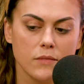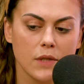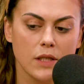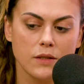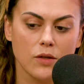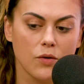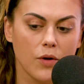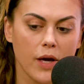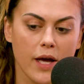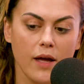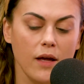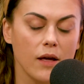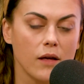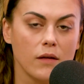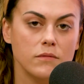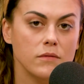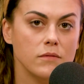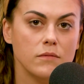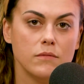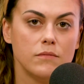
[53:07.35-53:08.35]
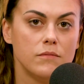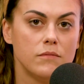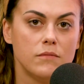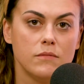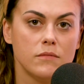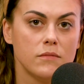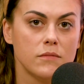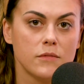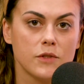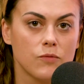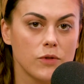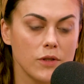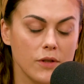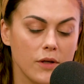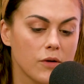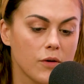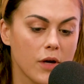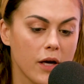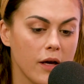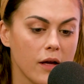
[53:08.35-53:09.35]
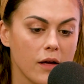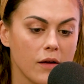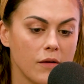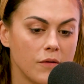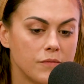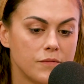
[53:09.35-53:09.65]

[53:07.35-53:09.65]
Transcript: it's okay. It's really okay.